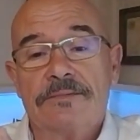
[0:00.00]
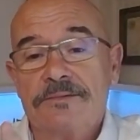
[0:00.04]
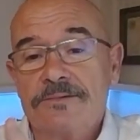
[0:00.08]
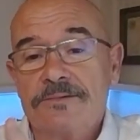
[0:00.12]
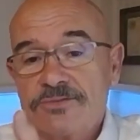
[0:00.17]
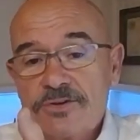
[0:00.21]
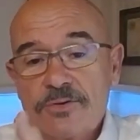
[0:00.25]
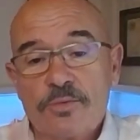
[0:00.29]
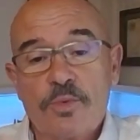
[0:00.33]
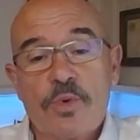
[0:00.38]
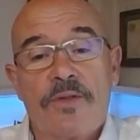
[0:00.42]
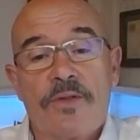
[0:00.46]

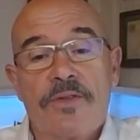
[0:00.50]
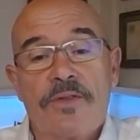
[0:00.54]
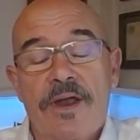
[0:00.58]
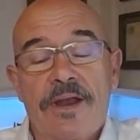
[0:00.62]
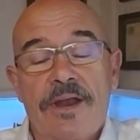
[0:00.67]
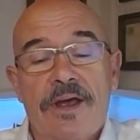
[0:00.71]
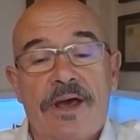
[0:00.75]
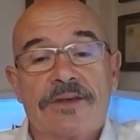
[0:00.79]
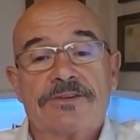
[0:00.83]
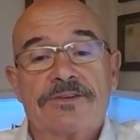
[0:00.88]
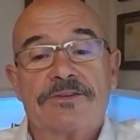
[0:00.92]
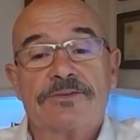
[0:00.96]
Someone then
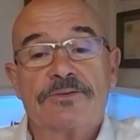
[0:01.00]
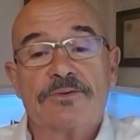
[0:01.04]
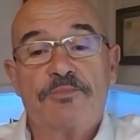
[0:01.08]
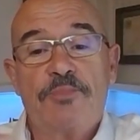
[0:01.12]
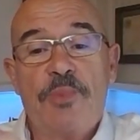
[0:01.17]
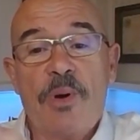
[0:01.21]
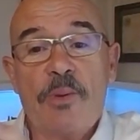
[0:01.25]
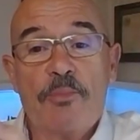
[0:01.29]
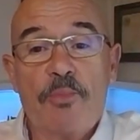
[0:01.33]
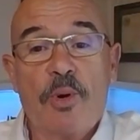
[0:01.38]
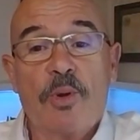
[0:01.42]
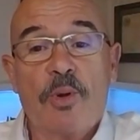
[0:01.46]
has to
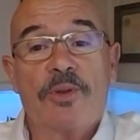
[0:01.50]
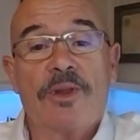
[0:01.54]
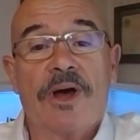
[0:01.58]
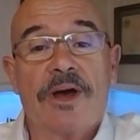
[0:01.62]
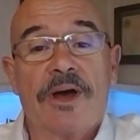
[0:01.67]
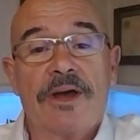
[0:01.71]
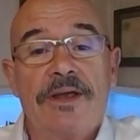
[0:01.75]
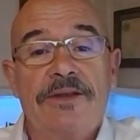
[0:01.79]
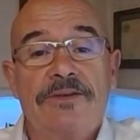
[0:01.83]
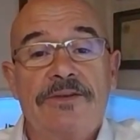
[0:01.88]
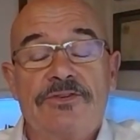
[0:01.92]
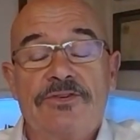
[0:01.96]
put that
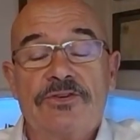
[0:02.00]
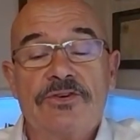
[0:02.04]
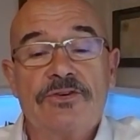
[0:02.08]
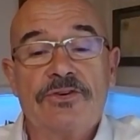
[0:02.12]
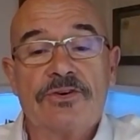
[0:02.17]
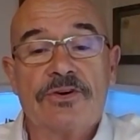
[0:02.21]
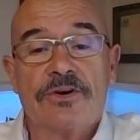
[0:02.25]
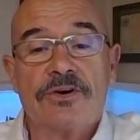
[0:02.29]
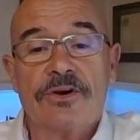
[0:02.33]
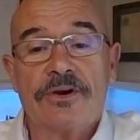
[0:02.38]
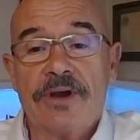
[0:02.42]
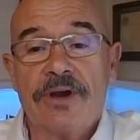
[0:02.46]
into
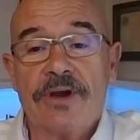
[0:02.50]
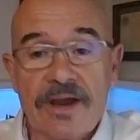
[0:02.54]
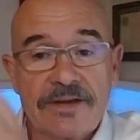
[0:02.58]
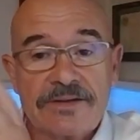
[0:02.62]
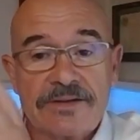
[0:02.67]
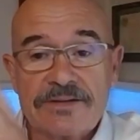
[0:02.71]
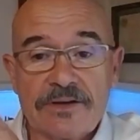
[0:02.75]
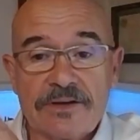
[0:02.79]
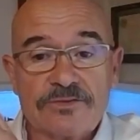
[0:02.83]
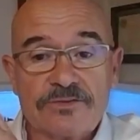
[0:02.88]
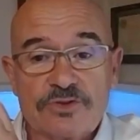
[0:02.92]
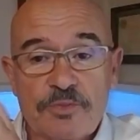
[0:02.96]
your
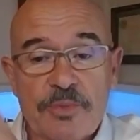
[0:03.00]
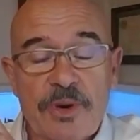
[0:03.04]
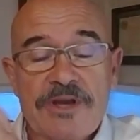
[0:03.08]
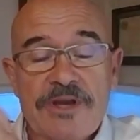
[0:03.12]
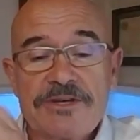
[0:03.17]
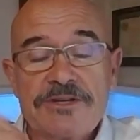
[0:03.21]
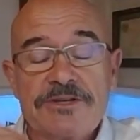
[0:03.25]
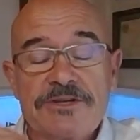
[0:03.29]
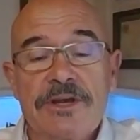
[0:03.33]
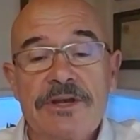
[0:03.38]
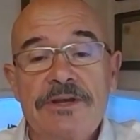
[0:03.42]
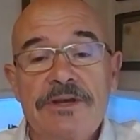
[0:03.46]
Excel
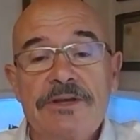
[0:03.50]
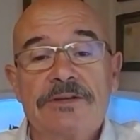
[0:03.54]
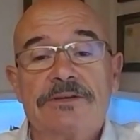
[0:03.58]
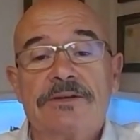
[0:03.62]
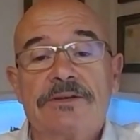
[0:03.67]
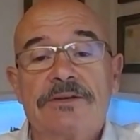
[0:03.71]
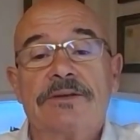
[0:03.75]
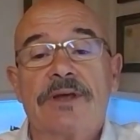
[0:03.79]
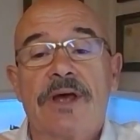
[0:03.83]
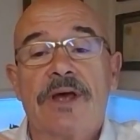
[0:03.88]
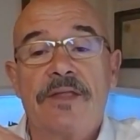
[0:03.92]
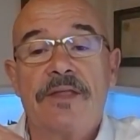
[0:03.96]
spreadsheet,
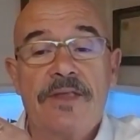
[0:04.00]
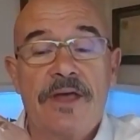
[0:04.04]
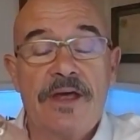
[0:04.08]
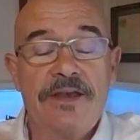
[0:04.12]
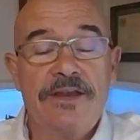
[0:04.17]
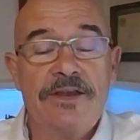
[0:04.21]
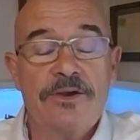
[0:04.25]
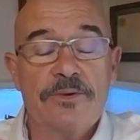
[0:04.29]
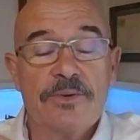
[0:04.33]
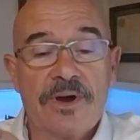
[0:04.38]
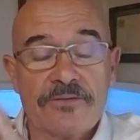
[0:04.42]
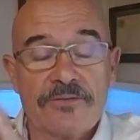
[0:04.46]
and then
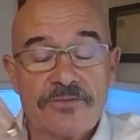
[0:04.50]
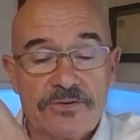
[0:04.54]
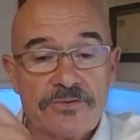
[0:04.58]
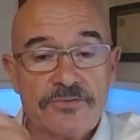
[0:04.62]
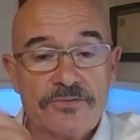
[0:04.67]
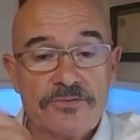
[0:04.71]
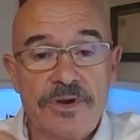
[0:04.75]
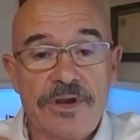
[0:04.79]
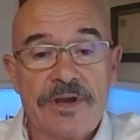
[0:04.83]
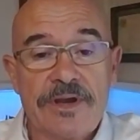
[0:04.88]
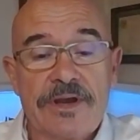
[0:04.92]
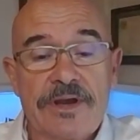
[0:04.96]
you have to
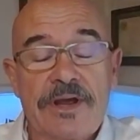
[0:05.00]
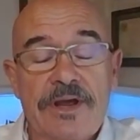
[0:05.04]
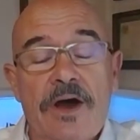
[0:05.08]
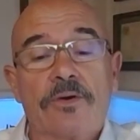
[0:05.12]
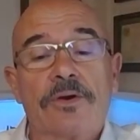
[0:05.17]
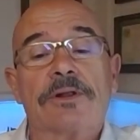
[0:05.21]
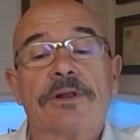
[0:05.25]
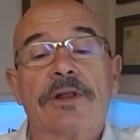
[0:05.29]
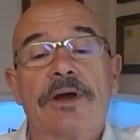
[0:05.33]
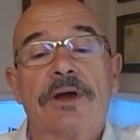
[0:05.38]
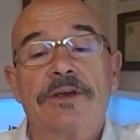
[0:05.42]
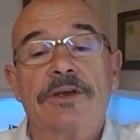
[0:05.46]

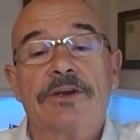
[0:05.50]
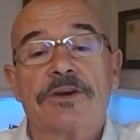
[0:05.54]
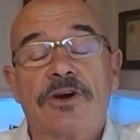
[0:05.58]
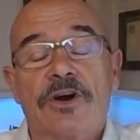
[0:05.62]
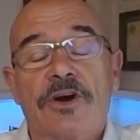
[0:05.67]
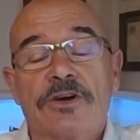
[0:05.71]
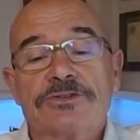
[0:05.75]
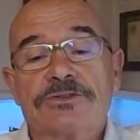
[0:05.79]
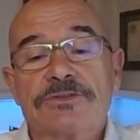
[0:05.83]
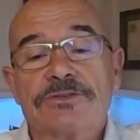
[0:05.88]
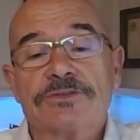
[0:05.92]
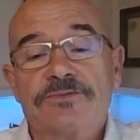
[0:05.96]
recalculate your
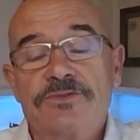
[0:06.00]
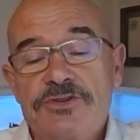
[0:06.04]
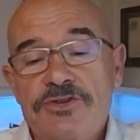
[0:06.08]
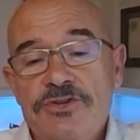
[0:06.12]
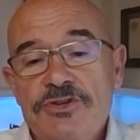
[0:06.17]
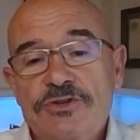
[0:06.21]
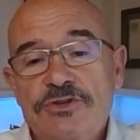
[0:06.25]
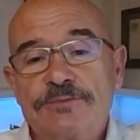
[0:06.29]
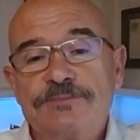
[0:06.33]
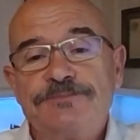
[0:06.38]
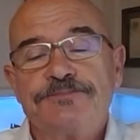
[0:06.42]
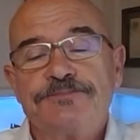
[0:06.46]
cost of the shoe.